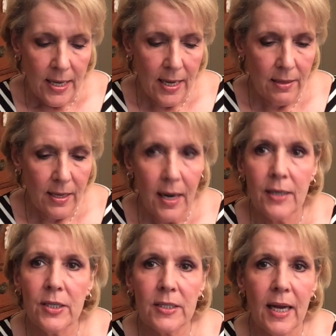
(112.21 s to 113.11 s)
And then I
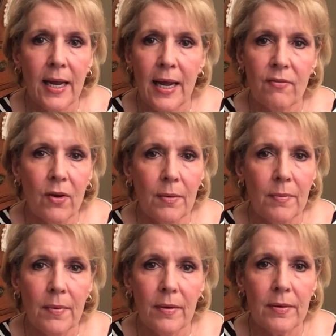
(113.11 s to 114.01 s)
have
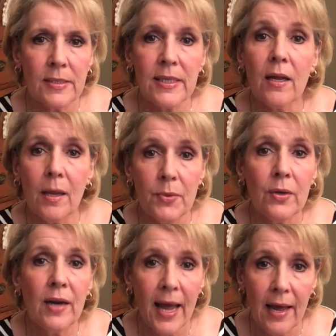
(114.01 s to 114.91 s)
on, still I'm
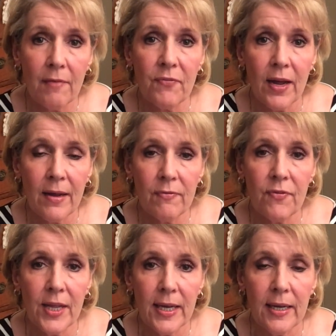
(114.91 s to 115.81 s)
doing half of
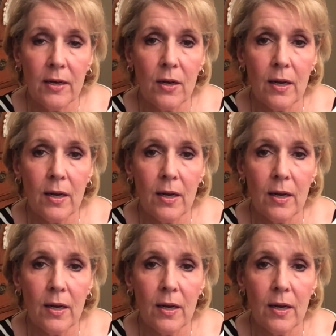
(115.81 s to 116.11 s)
the